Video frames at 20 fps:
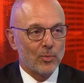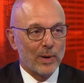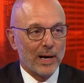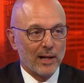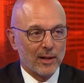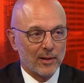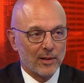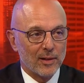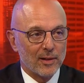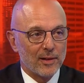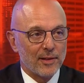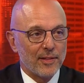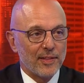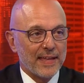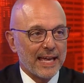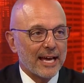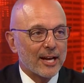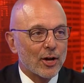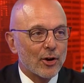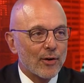well,
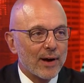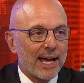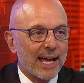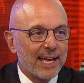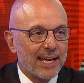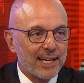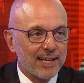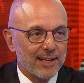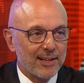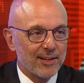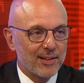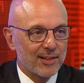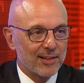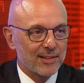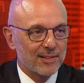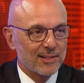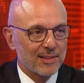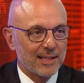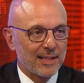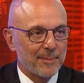the NRA,
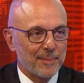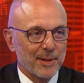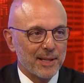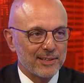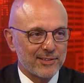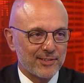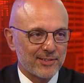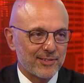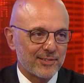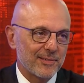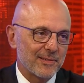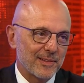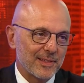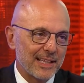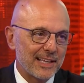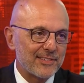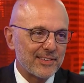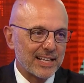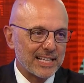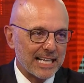I mean, let's,
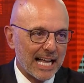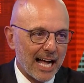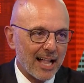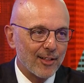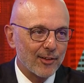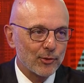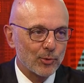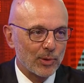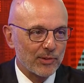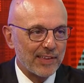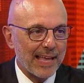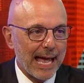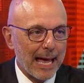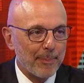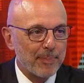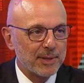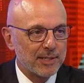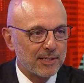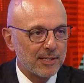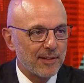let's acknowledge what's
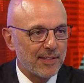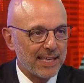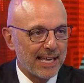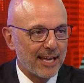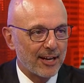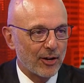happened to the